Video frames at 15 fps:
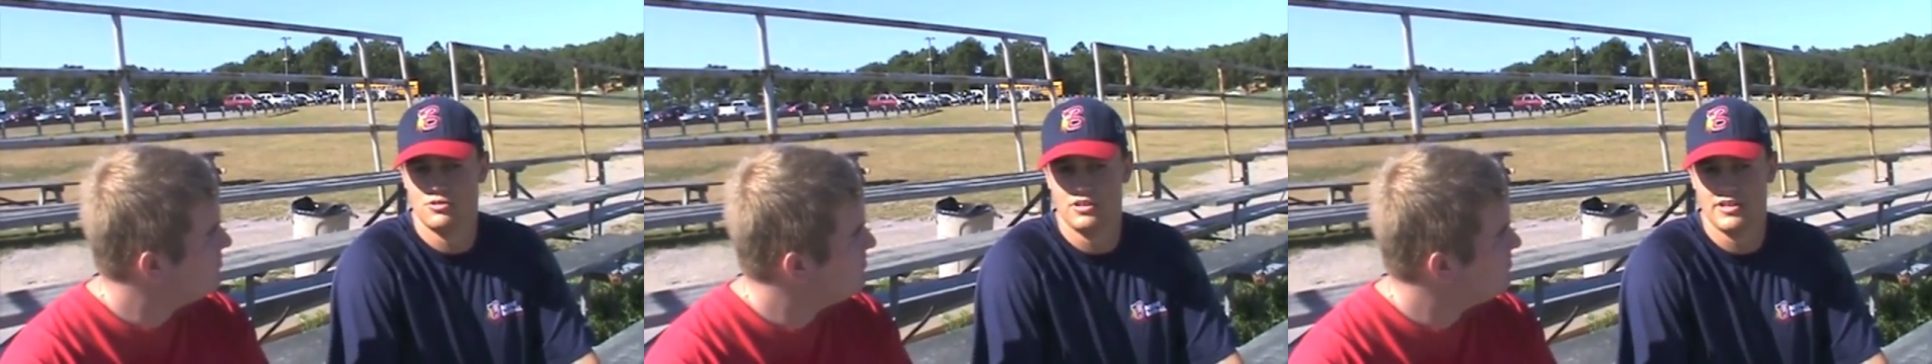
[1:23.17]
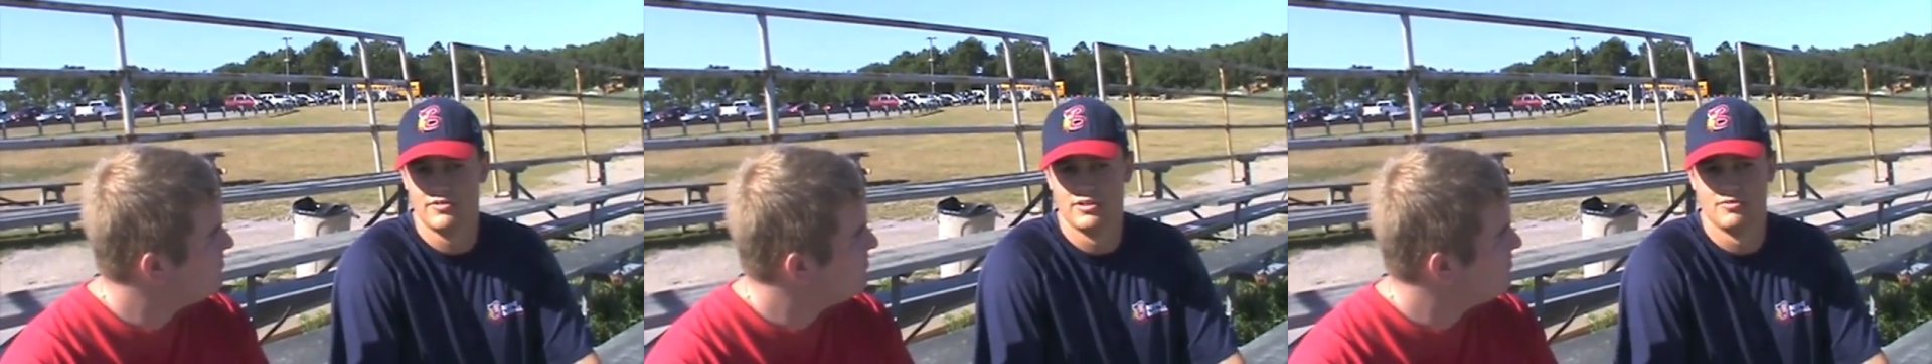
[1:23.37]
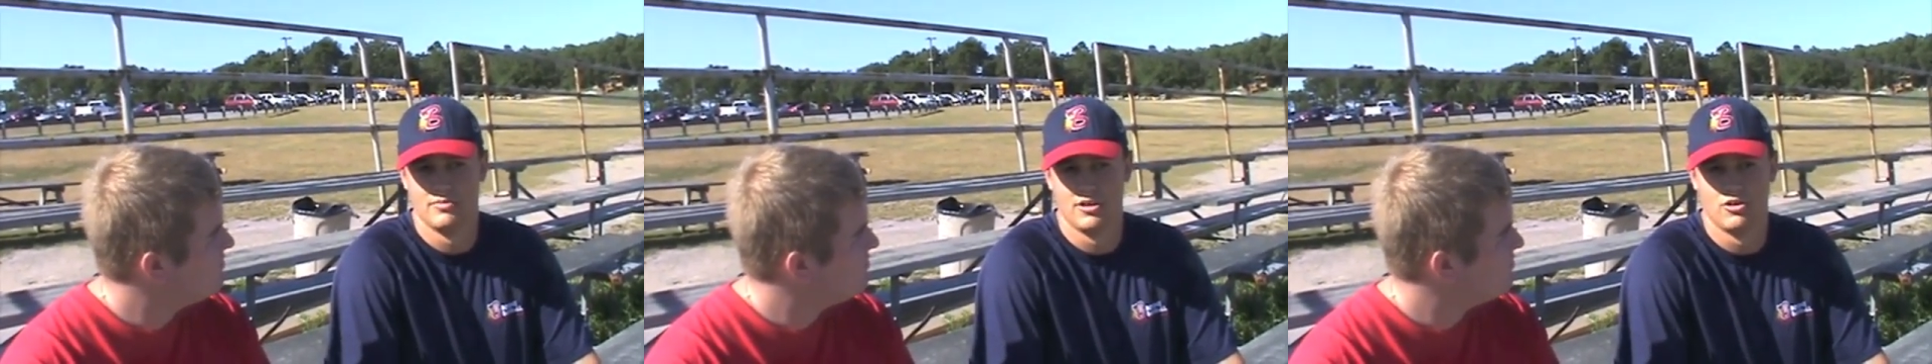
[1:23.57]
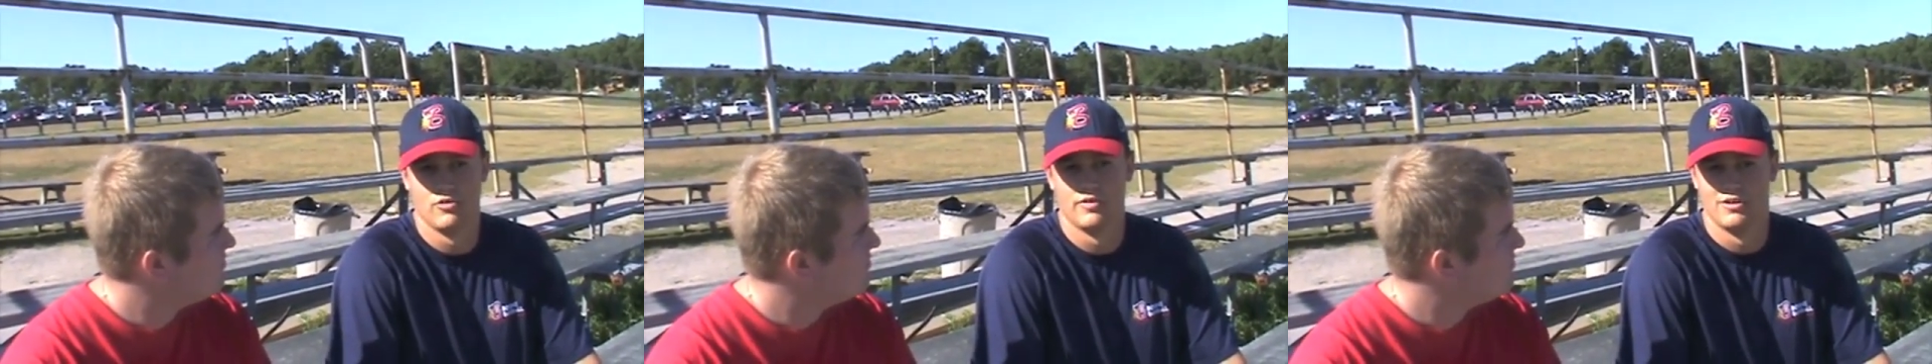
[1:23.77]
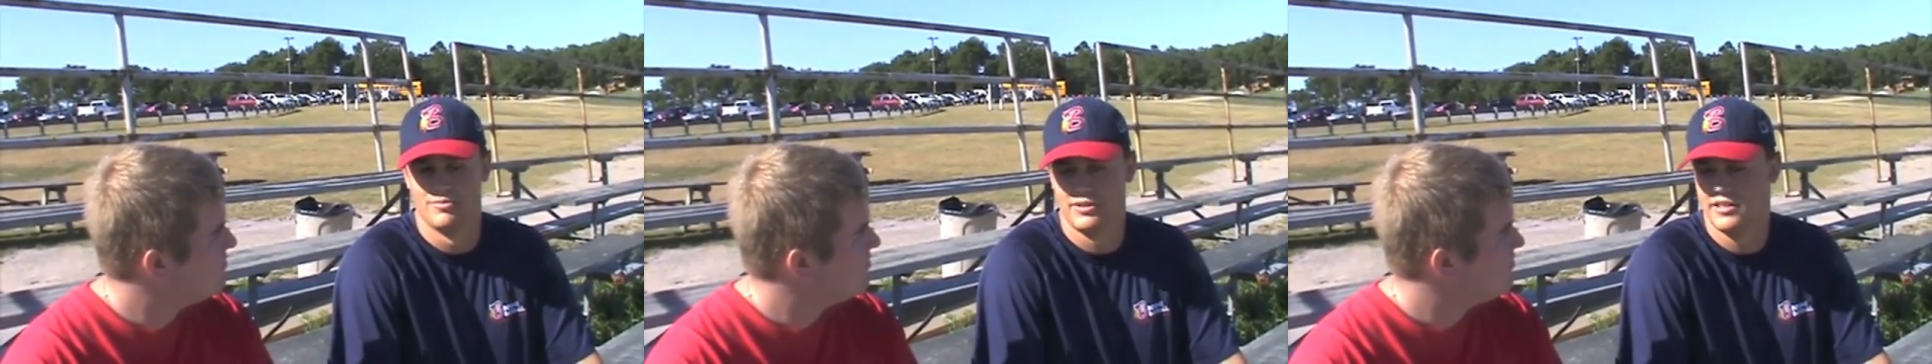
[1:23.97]
leaving it
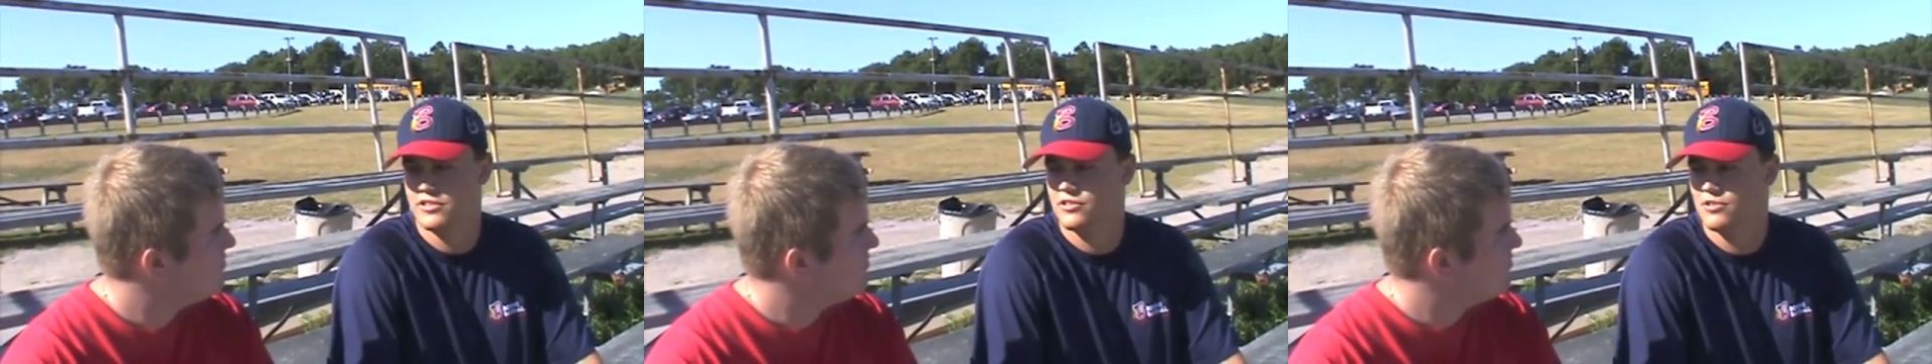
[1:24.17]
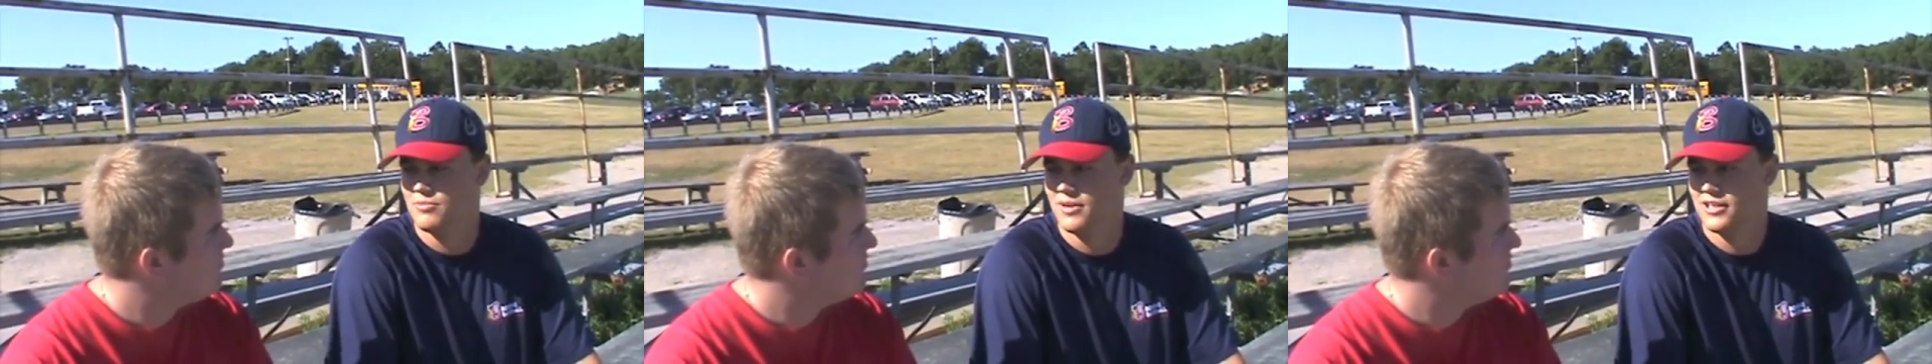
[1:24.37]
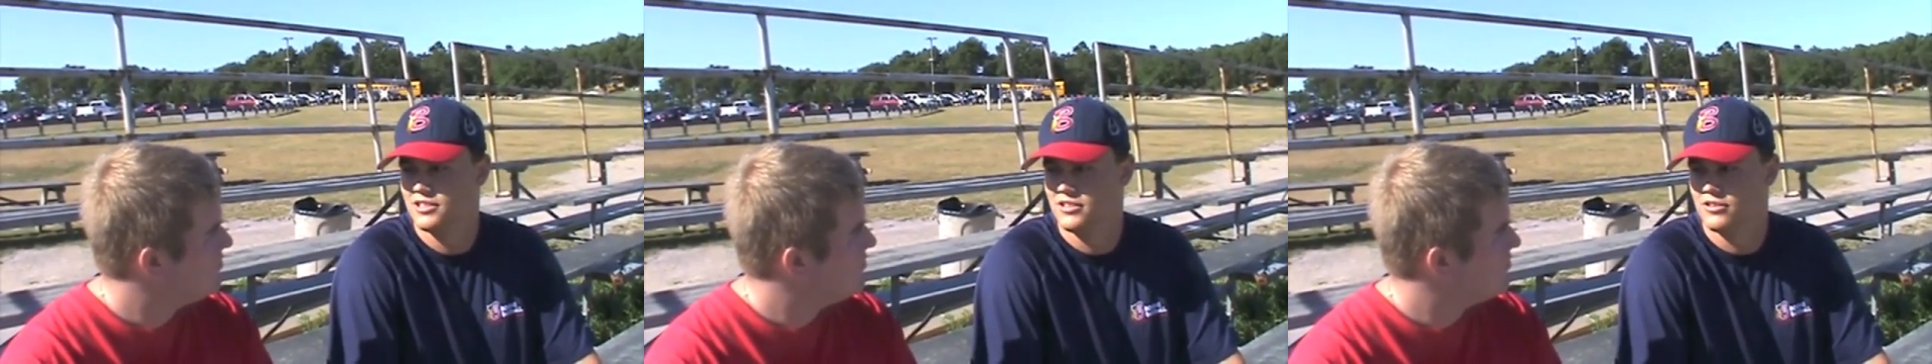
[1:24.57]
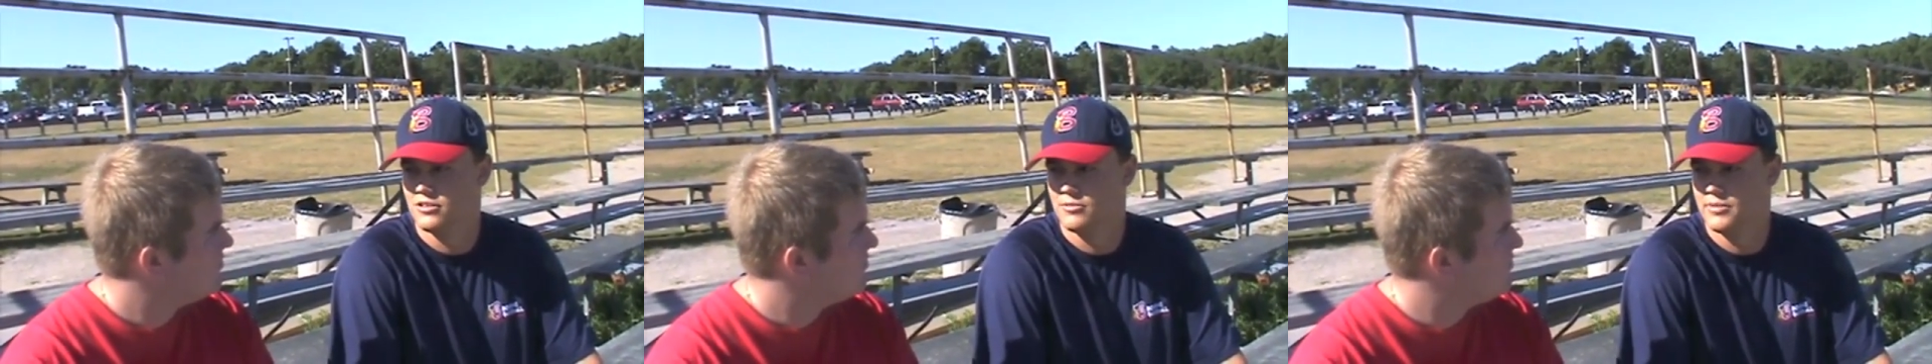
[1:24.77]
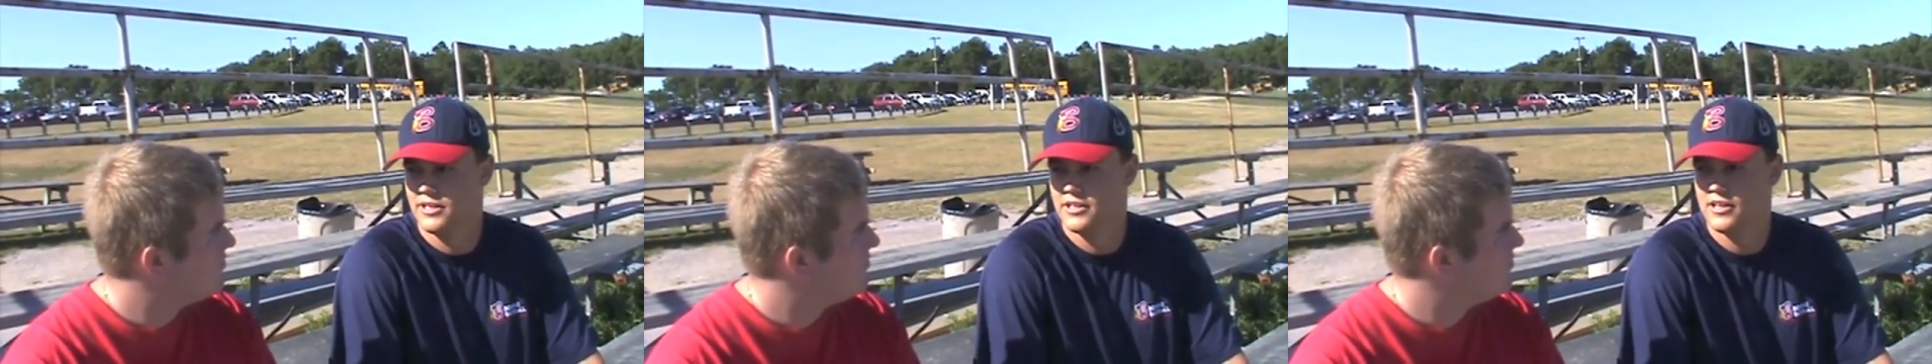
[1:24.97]
over the plate too much a
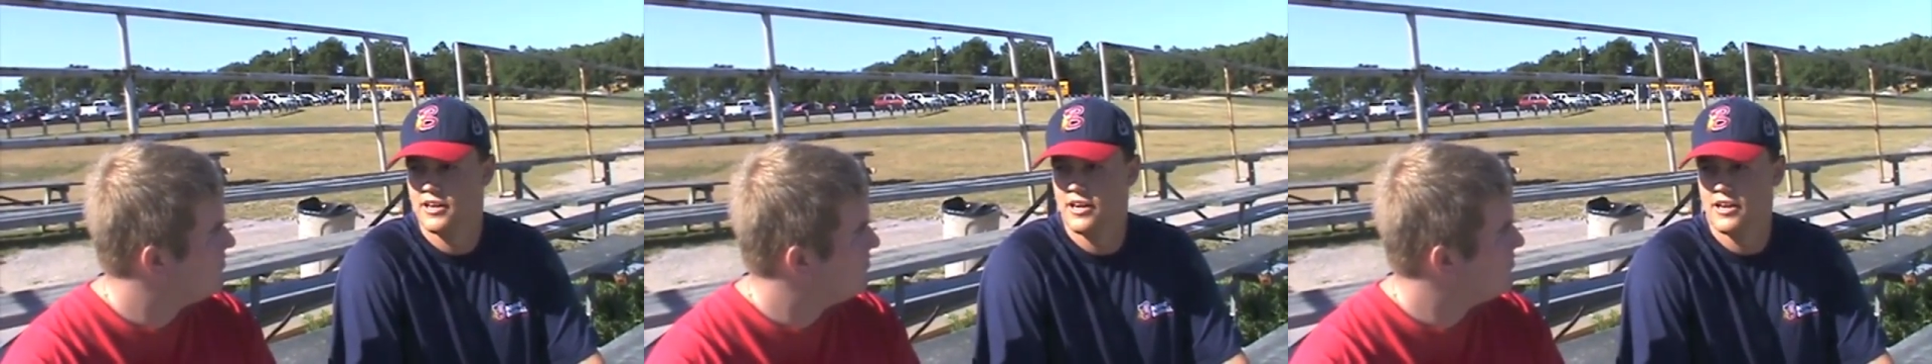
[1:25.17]
little bit.